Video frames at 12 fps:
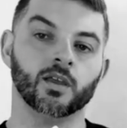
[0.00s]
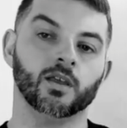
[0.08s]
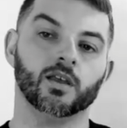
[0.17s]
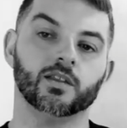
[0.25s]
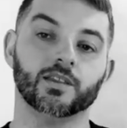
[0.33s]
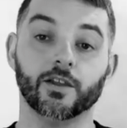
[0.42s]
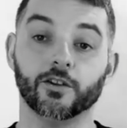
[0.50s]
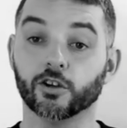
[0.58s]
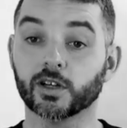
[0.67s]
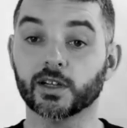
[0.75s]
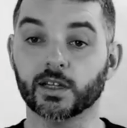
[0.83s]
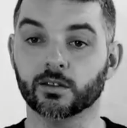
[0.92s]
Now you're
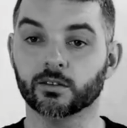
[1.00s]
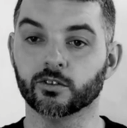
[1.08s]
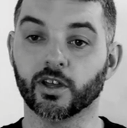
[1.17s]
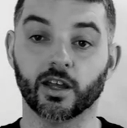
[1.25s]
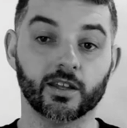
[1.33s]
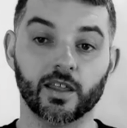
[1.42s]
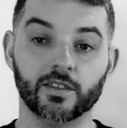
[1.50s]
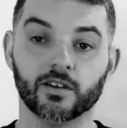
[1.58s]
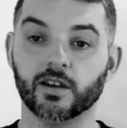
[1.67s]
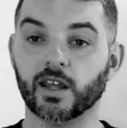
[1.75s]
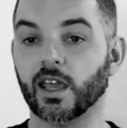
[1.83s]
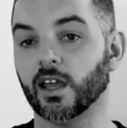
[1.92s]
clean. You got nothing in
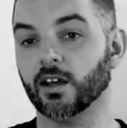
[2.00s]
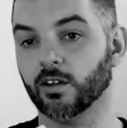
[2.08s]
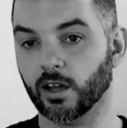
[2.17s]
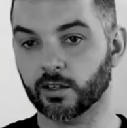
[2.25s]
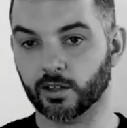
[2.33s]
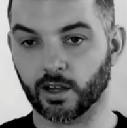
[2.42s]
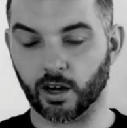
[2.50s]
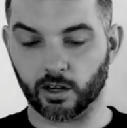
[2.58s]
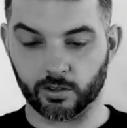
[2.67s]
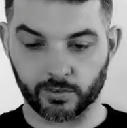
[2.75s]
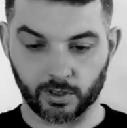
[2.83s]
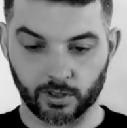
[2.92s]
the hand, you got the card
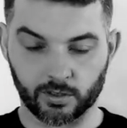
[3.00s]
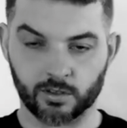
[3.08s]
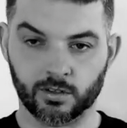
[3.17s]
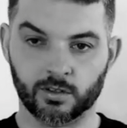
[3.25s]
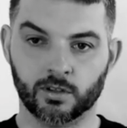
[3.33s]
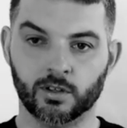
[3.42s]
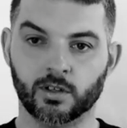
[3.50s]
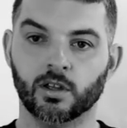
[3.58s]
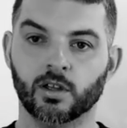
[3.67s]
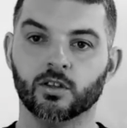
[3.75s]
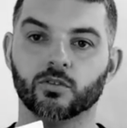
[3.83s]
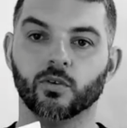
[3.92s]
over here.
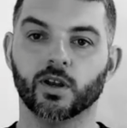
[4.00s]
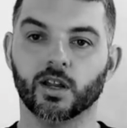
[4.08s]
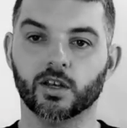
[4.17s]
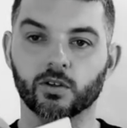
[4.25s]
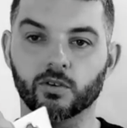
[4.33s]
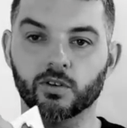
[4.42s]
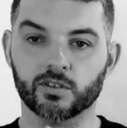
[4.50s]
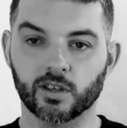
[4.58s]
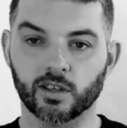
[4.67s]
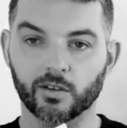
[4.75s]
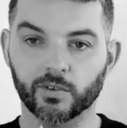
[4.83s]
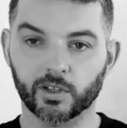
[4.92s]
So what I do is I
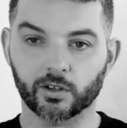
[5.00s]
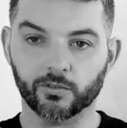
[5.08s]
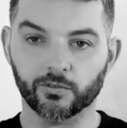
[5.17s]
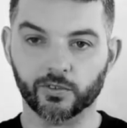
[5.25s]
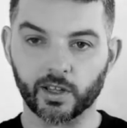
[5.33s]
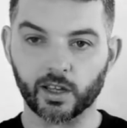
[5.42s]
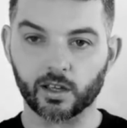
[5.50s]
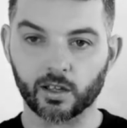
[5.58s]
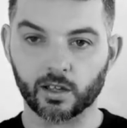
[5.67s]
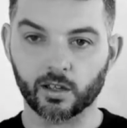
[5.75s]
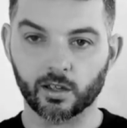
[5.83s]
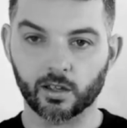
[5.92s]
give a little flick,
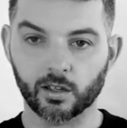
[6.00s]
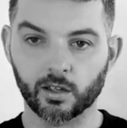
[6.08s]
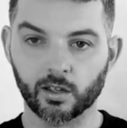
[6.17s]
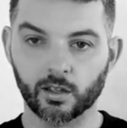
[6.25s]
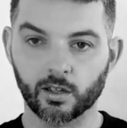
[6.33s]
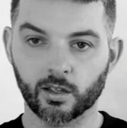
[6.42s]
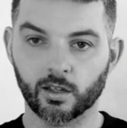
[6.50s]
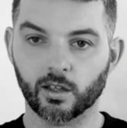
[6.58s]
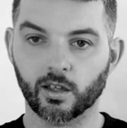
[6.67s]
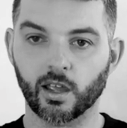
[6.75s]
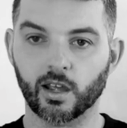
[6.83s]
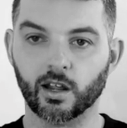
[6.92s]

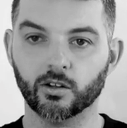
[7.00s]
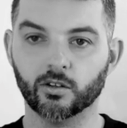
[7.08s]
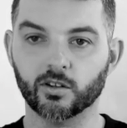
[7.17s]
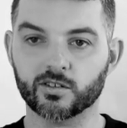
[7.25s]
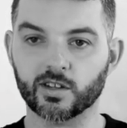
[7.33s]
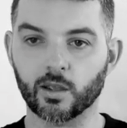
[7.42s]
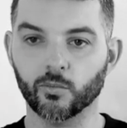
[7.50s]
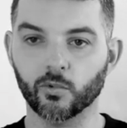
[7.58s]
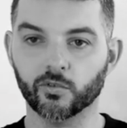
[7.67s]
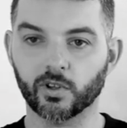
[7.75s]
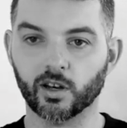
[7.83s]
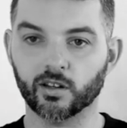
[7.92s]
and I do the same move
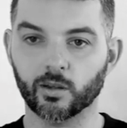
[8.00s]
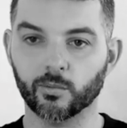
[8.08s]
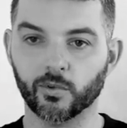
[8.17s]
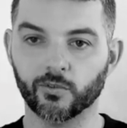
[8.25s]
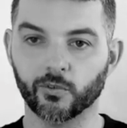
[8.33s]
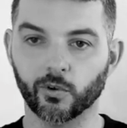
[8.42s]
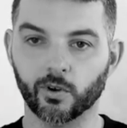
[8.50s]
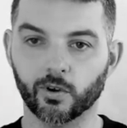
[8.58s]
that I did before.